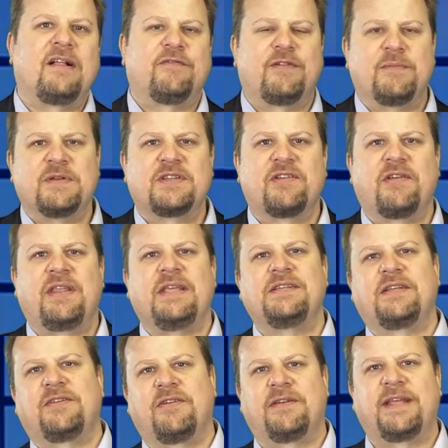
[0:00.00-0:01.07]
from a
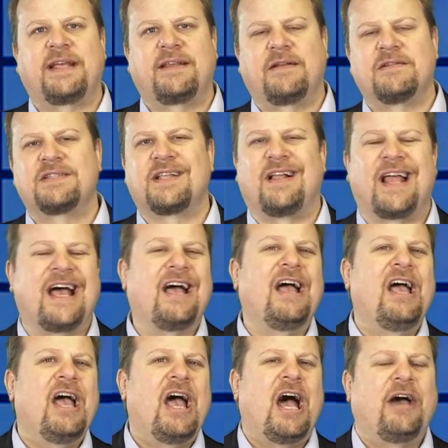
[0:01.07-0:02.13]
strategic to a tactical style.
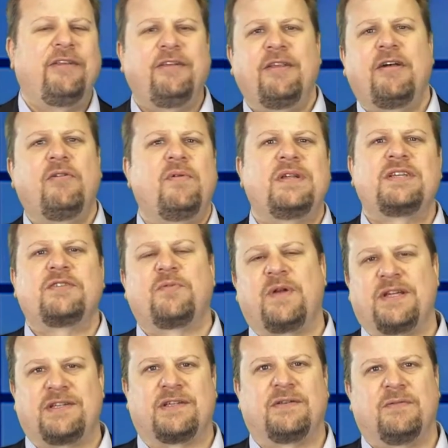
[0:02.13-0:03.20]
How do you know which is
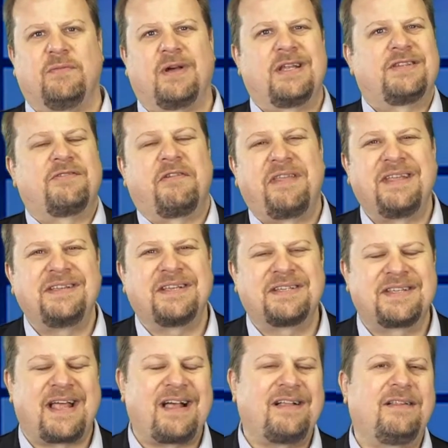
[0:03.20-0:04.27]
which? Well, a strategic
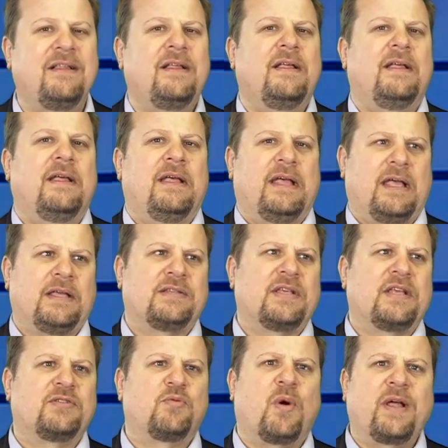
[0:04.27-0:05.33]
style
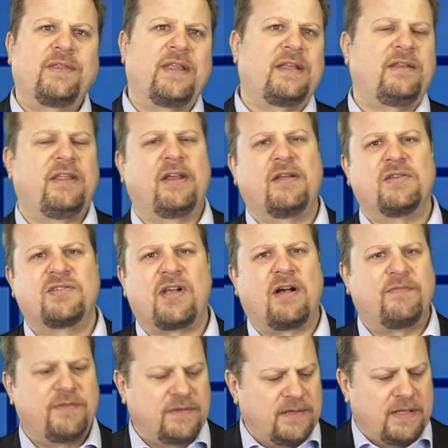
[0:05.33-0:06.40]
is one that is
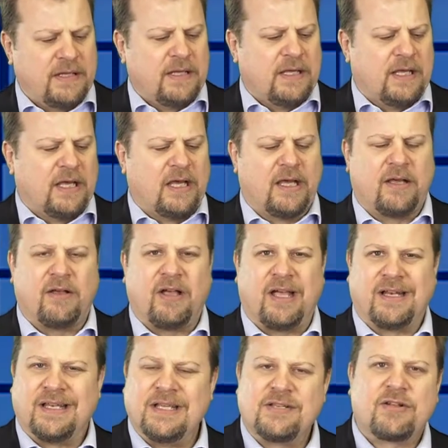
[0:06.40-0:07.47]
often
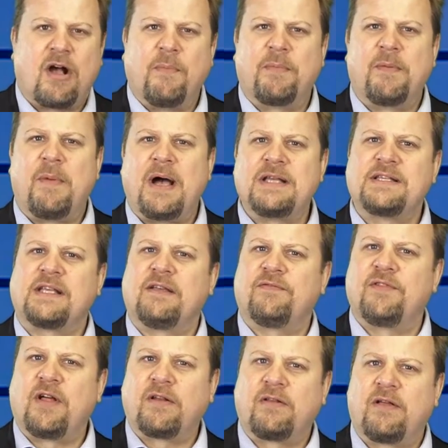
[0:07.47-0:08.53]
at least compromising, if
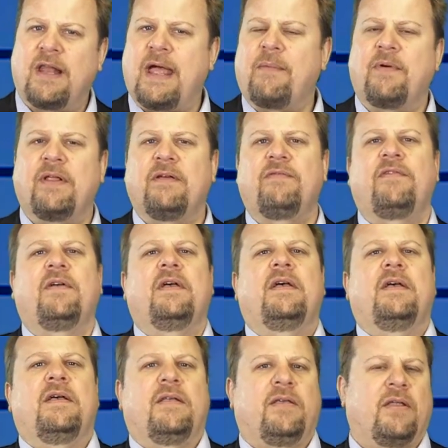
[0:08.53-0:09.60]
not collaborative.
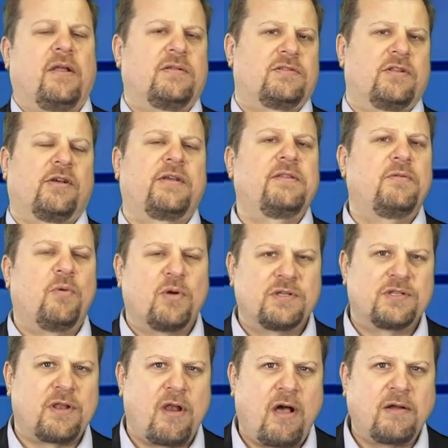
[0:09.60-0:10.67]
It's looking
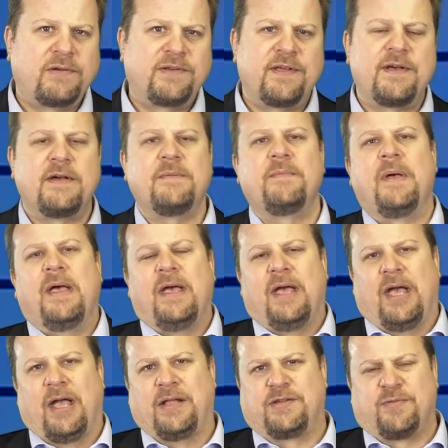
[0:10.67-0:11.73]
towards the long term.
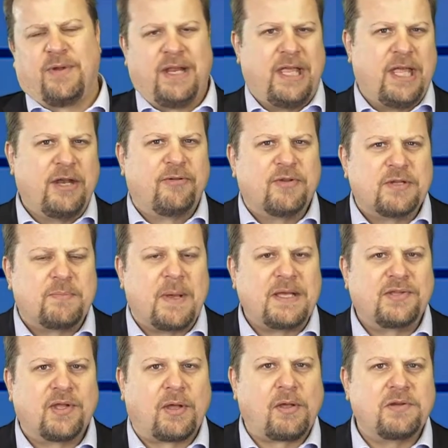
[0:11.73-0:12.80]
It's really
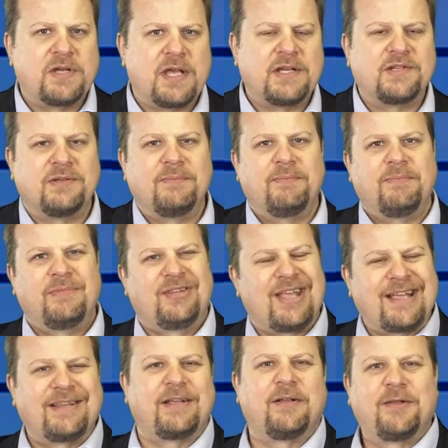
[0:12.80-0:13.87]
interest-based negotiation.
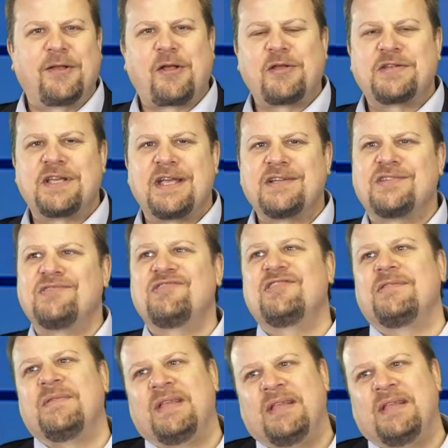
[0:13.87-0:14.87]
Tactical negotiations